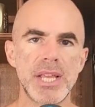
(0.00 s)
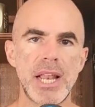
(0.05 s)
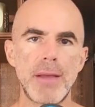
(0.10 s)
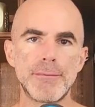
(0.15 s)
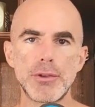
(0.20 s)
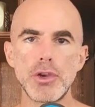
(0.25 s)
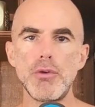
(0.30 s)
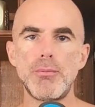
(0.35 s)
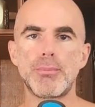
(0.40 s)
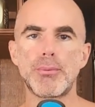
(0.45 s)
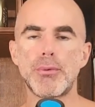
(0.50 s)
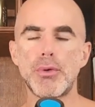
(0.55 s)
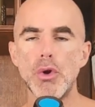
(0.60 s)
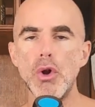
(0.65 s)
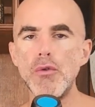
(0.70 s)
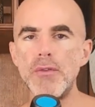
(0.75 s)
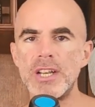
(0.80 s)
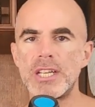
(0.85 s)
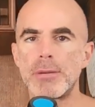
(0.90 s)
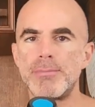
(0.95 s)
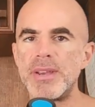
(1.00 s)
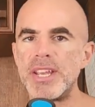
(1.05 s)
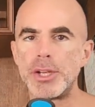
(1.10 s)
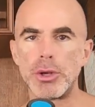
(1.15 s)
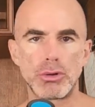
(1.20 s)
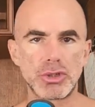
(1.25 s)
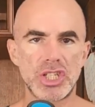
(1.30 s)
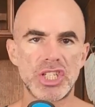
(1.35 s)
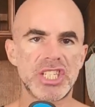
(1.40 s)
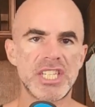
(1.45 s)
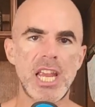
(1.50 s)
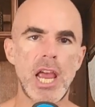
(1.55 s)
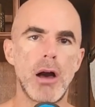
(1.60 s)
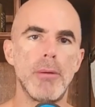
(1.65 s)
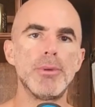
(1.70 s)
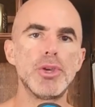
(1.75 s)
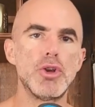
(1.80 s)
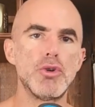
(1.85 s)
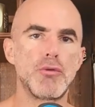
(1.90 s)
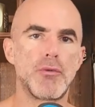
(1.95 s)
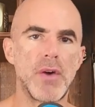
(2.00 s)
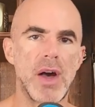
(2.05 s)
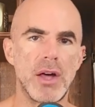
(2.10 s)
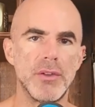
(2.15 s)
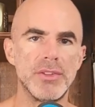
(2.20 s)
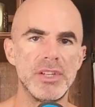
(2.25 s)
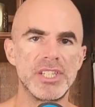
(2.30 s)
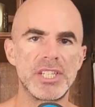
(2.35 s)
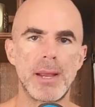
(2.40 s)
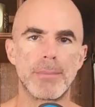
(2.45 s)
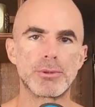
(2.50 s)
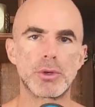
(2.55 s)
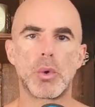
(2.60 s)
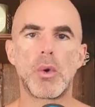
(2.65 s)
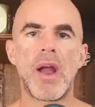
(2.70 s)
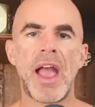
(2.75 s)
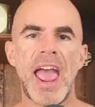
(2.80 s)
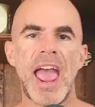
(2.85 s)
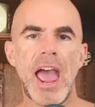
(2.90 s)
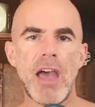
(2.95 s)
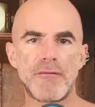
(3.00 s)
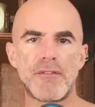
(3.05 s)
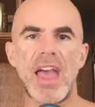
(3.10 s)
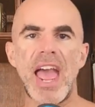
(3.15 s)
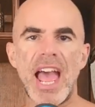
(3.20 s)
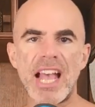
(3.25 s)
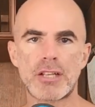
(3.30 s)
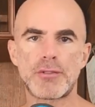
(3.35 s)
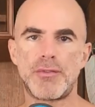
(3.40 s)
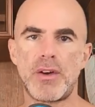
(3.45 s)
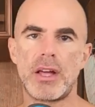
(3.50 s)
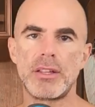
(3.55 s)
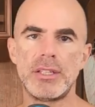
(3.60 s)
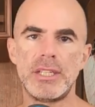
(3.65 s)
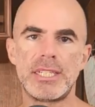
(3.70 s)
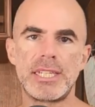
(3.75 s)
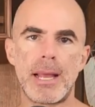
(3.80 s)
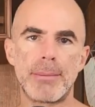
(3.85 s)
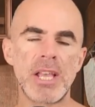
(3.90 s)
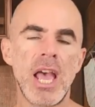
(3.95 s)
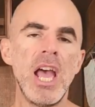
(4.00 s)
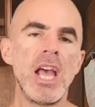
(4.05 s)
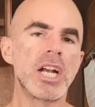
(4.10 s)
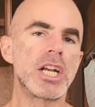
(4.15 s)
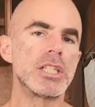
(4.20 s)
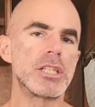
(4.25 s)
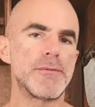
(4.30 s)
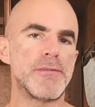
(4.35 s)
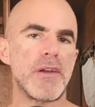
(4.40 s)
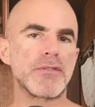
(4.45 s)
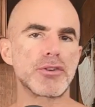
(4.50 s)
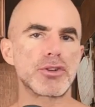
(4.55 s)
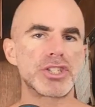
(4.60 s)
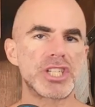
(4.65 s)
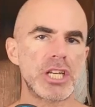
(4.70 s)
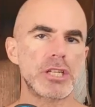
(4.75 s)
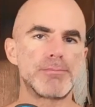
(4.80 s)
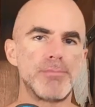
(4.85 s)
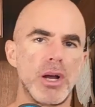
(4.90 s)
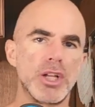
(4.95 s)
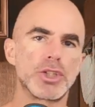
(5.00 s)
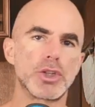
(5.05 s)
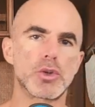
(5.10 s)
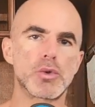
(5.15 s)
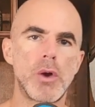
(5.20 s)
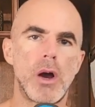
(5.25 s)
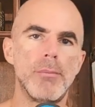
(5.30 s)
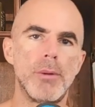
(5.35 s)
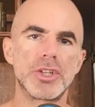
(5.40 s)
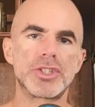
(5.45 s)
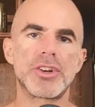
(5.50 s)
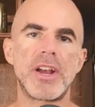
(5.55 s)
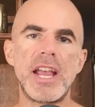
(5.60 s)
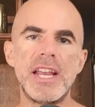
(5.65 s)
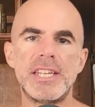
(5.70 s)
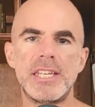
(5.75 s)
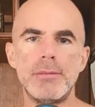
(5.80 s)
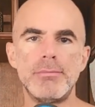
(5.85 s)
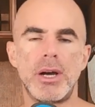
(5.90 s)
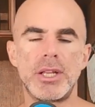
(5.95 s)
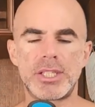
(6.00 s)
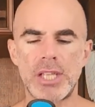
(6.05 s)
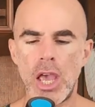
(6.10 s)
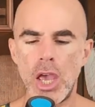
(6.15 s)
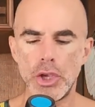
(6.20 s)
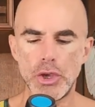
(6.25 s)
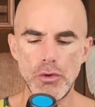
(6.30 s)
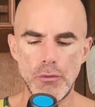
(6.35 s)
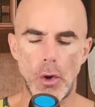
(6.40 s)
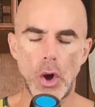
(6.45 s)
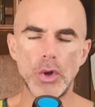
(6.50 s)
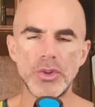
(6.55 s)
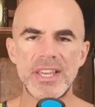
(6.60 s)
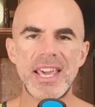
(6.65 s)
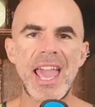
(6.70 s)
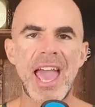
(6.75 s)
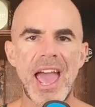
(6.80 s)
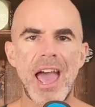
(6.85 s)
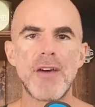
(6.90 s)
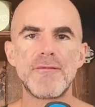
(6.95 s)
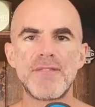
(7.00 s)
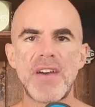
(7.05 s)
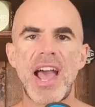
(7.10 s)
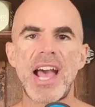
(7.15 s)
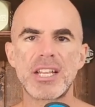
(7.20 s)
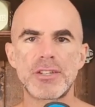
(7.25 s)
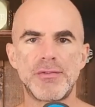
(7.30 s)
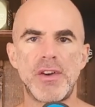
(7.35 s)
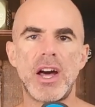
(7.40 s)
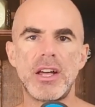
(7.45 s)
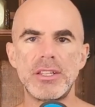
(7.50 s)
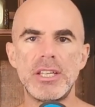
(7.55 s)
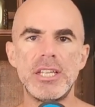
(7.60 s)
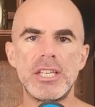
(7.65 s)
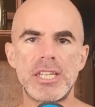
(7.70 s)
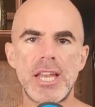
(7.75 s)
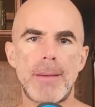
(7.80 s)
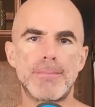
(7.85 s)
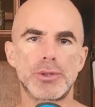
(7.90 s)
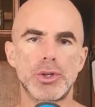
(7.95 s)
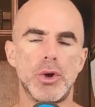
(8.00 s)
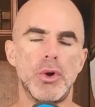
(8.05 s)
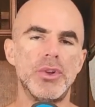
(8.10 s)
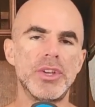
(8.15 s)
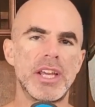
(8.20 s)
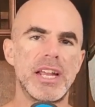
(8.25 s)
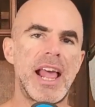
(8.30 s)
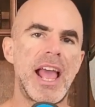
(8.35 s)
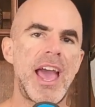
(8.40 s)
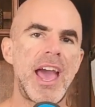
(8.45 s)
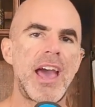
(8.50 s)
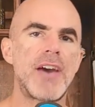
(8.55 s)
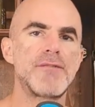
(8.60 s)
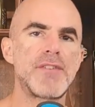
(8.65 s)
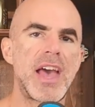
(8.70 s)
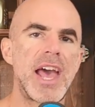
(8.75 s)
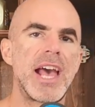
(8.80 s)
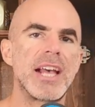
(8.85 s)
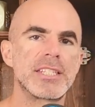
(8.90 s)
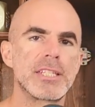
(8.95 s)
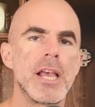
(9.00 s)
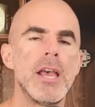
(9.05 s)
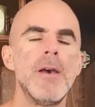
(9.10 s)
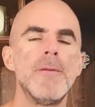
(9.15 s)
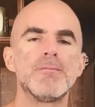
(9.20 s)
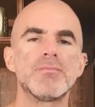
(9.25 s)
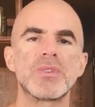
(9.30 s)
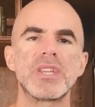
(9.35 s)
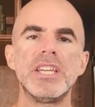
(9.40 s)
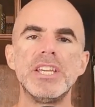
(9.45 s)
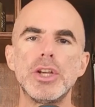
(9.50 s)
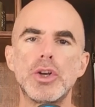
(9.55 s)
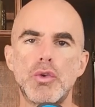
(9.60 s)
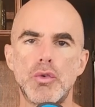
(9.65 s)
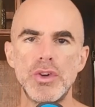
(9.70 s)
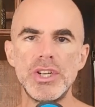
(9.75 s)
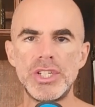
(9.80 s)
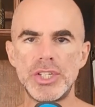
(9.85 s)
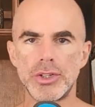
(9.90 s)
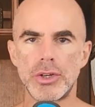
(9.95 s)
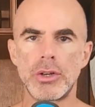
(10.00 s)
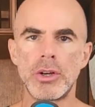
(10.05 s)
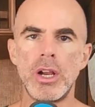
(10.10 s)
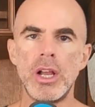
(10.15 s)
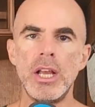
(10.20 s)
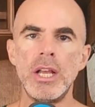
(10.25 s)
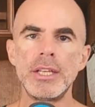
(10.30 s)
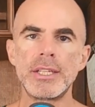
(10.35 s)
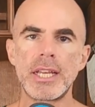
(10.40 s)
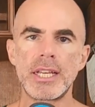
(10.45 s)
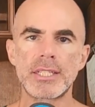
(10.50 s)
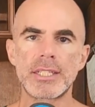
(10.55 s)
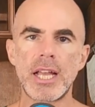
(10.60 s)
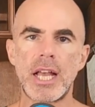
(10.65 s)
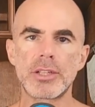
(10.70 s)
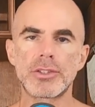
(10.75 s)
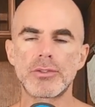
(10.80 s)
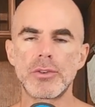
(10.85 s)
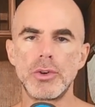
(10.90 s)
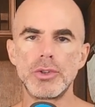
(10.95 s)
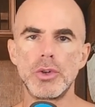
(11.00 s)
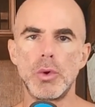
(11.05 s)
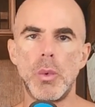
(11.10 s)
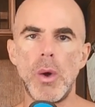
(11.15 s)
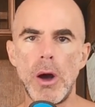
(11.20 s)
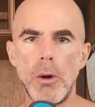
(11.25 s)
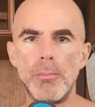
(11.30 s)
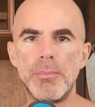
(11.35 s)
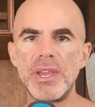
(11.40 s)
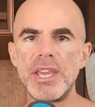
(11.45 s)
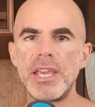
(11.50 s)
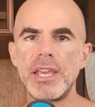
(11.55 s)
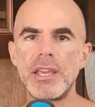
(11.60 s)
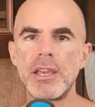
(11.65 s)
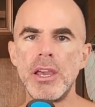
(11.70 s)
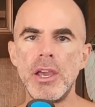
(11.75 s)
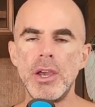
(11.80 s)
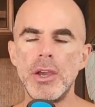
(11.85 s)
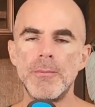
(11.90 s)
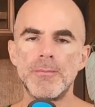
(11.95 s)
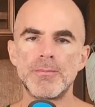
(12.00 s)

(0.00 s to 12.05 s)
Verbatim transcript: And after you've proven to me, don't just tell me you followed these steps or half-ass follow these steps, because if after 6 months or 12 months or 18 months, you've only half-ass followed these steps, you're only going to half-ass increase your testosterone, your well-being,